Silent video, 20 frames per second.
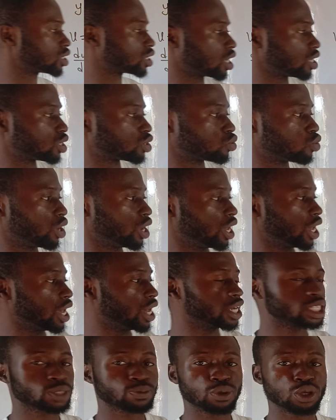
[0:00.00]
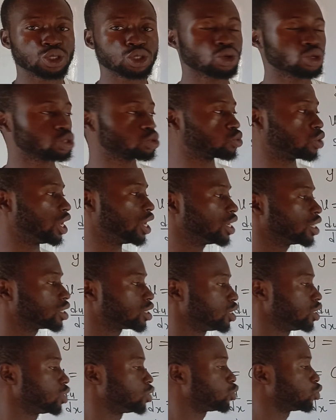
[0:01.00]
sine square x plus cos square
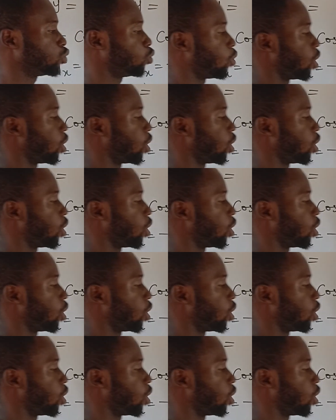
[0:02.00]
x is